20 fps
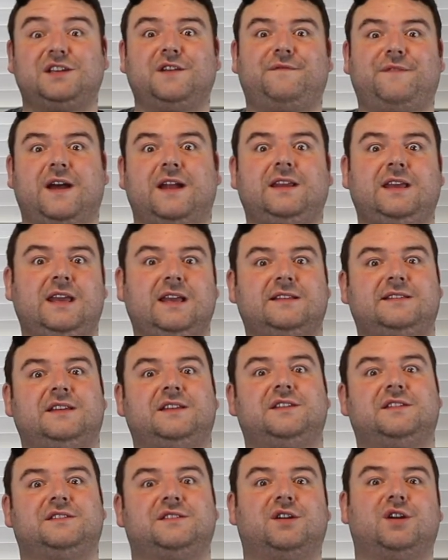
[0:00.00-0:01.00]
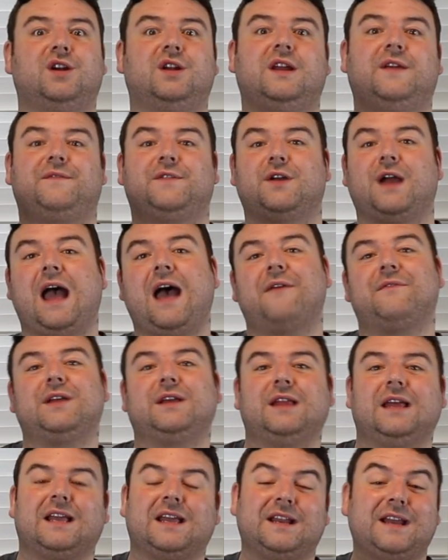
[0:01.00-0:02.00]
a fun, easy dessert if you're having
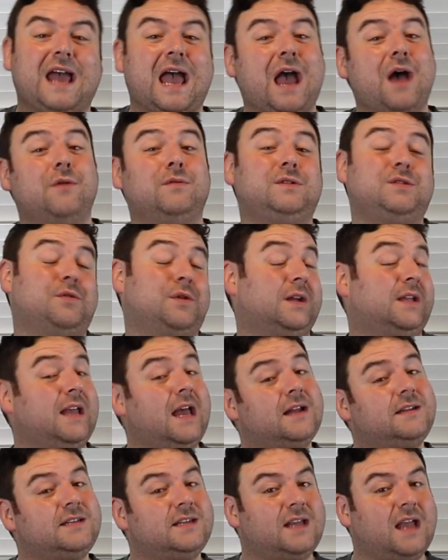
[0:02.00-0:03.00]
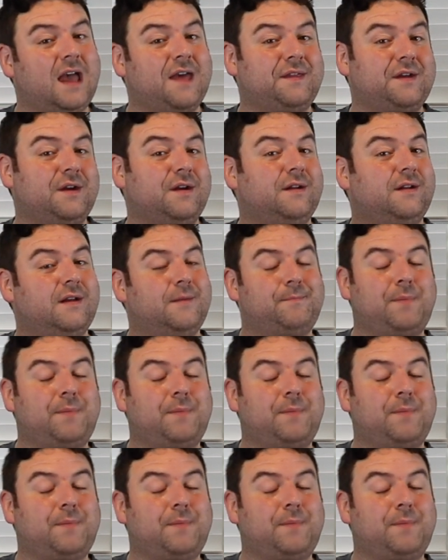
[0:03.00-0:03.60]
like an outdoor get-together,